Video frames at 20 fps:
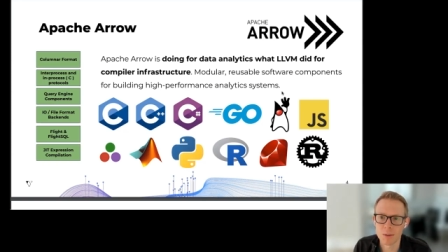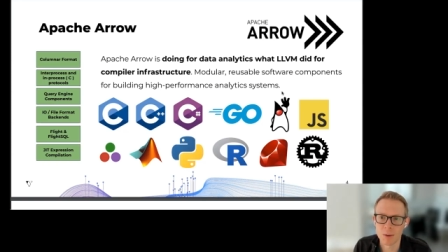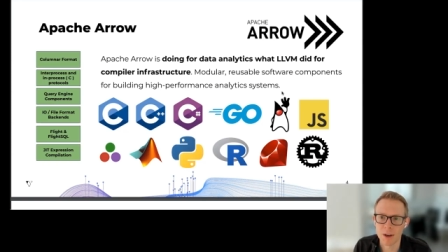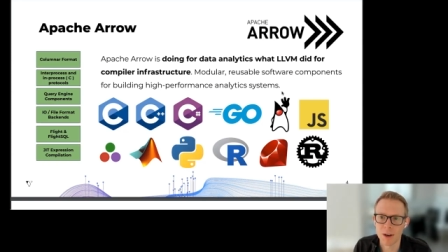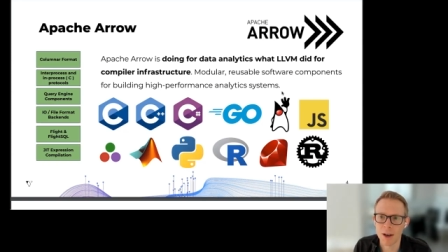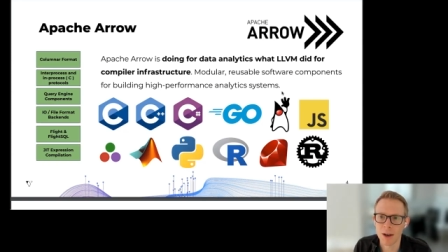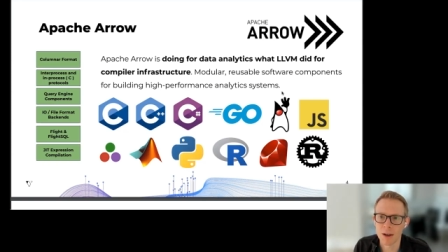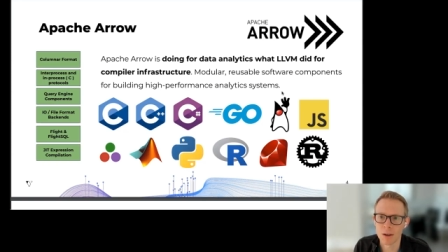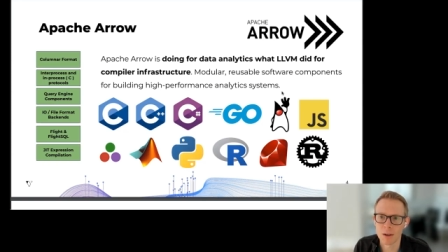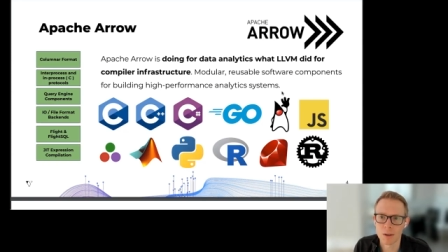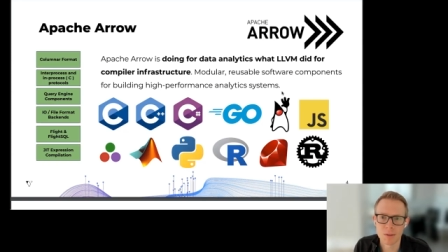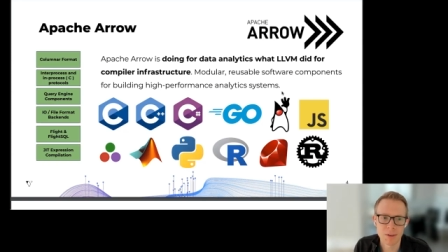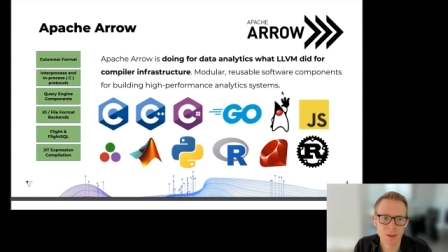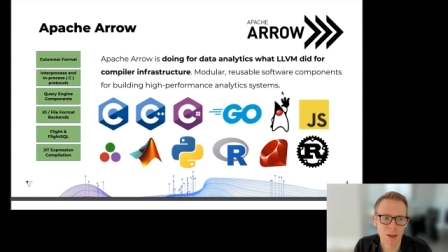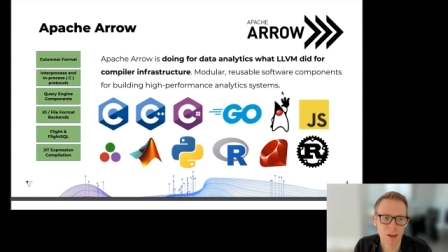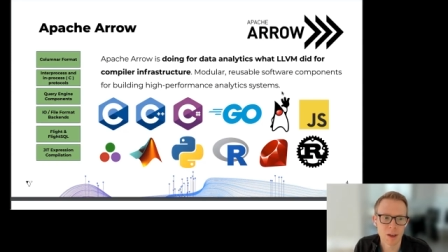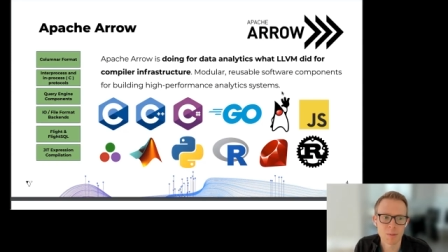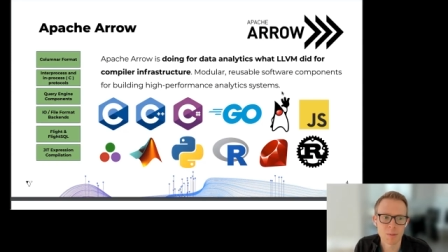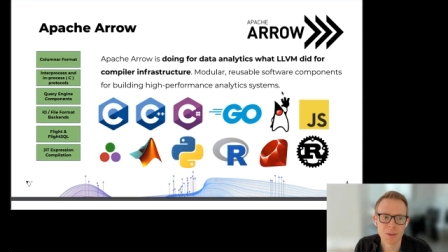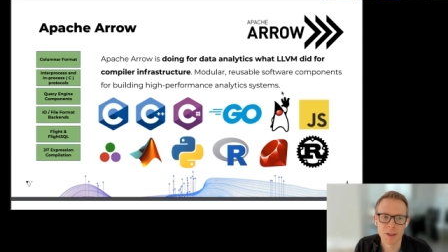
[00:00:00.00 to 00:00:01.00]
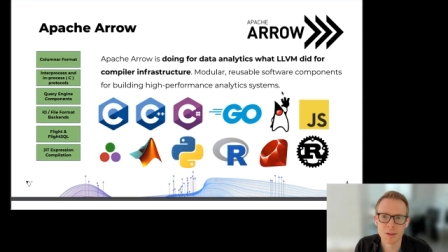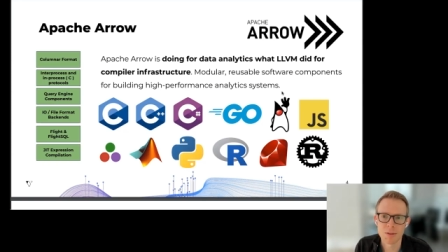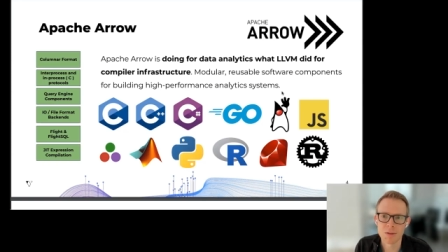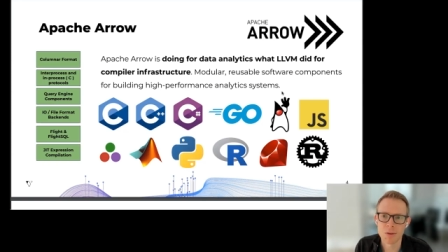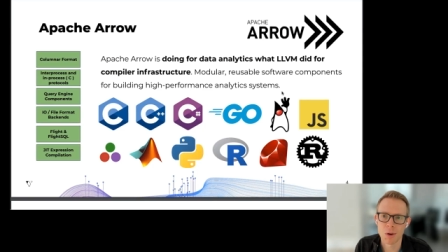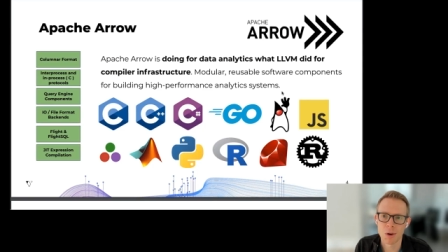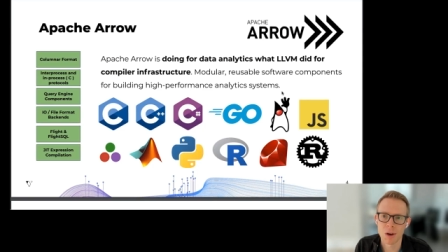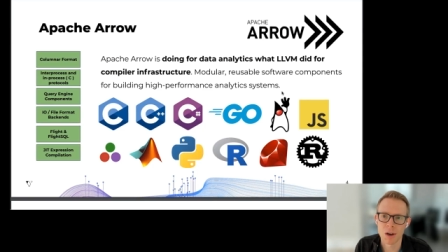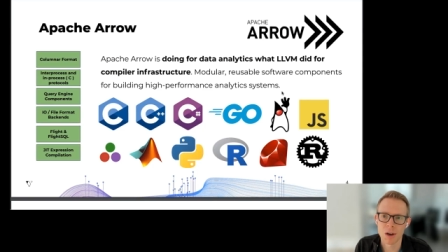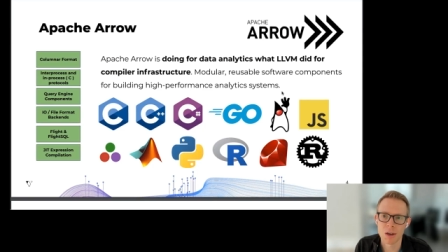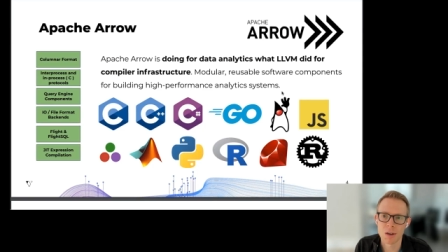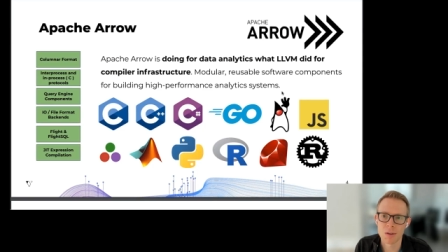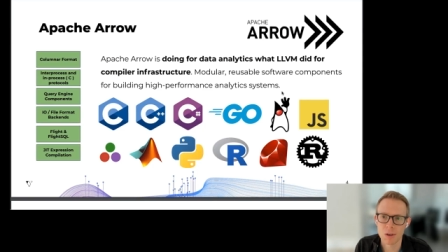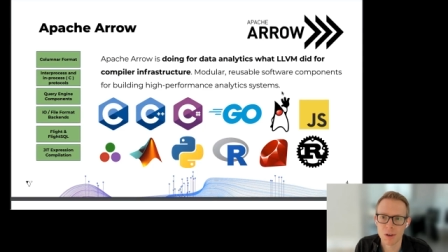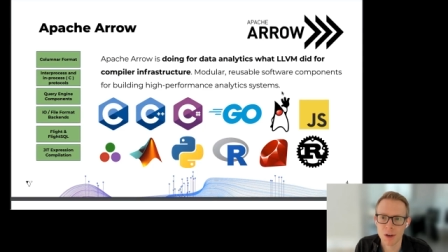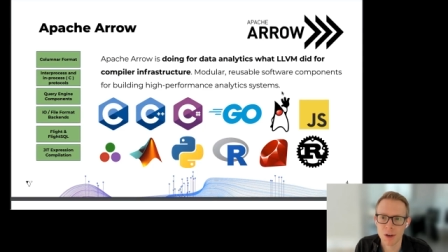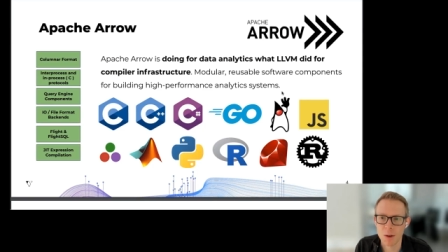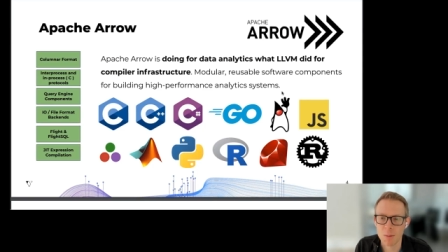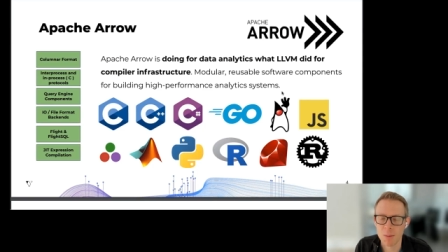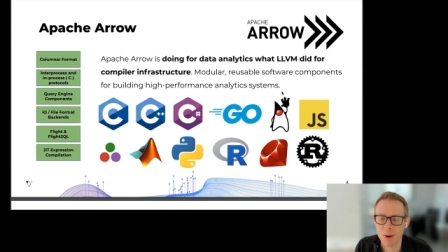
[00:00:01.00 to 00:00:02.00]
what llvm did for
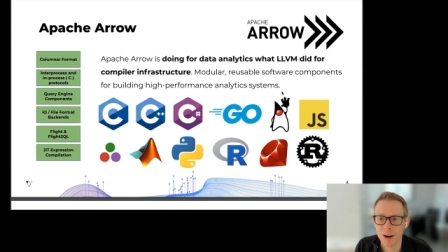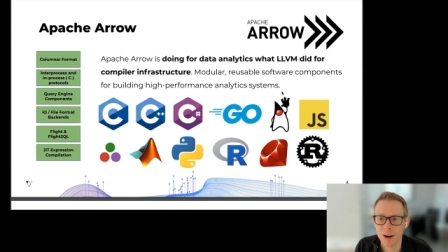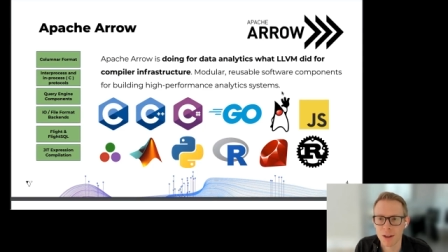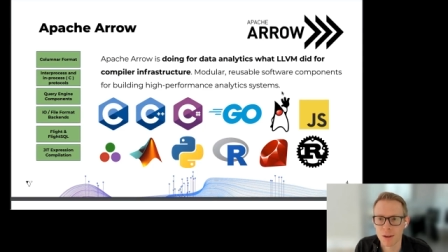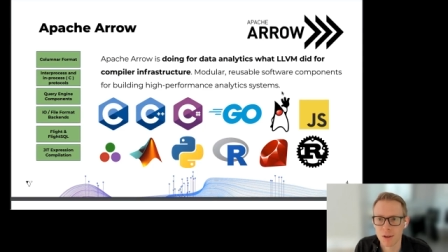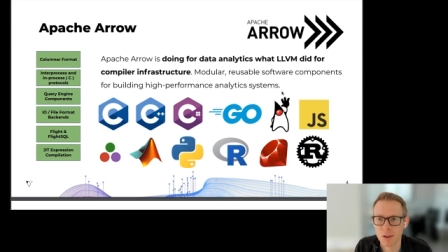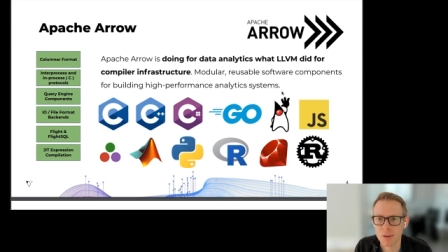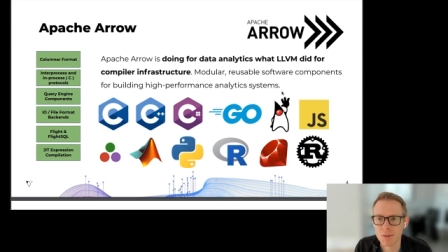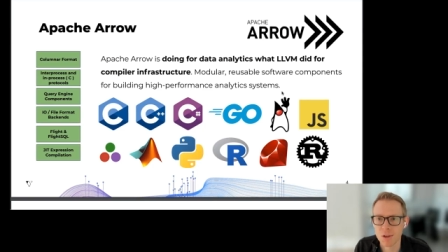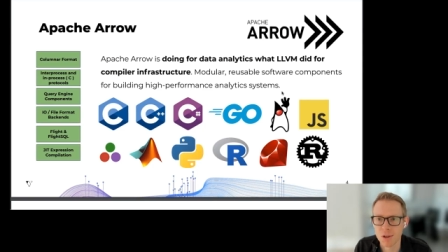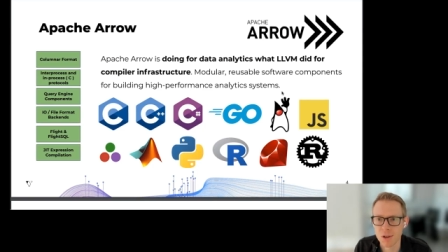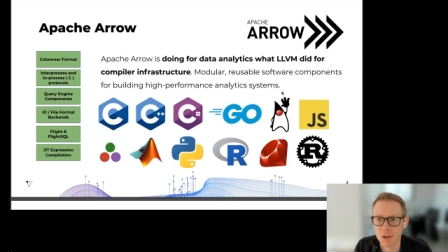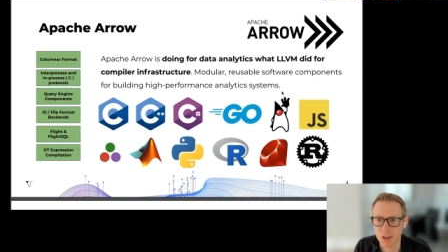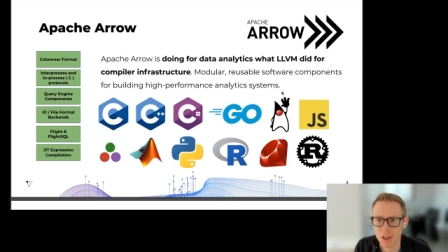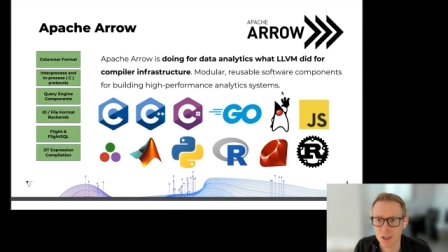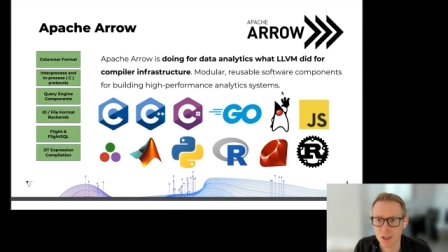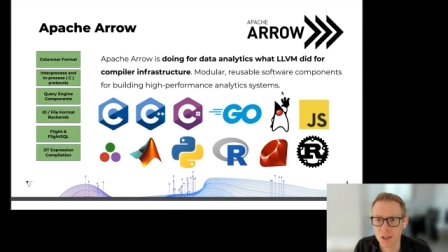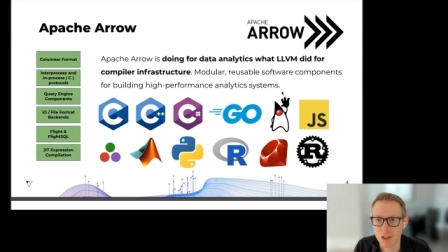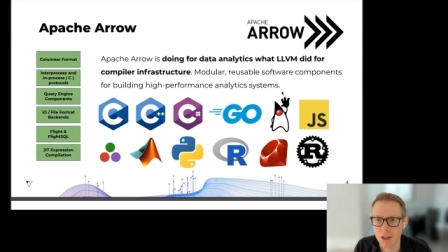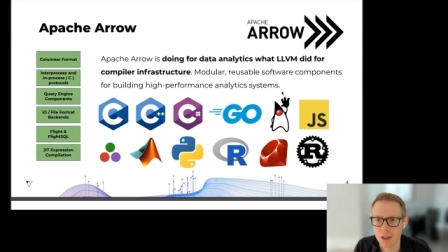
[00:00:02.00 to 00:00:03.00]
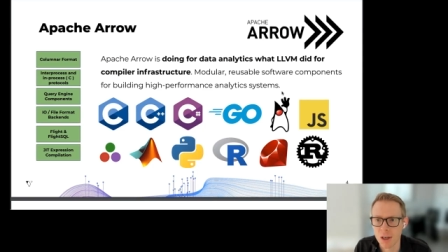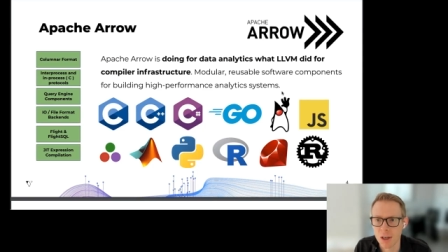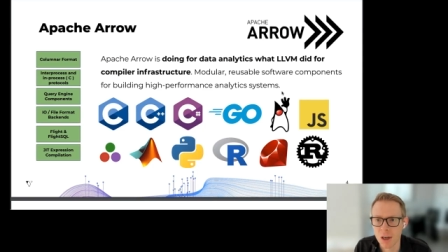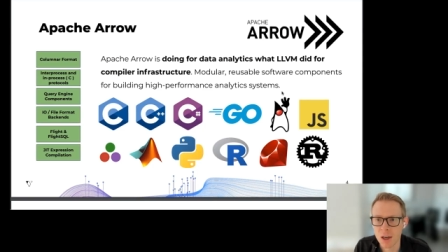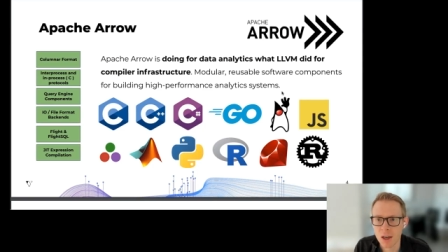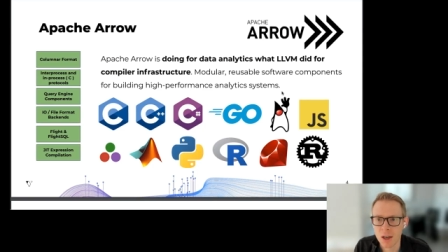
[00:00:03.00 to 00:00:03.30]
for compiler infrastructure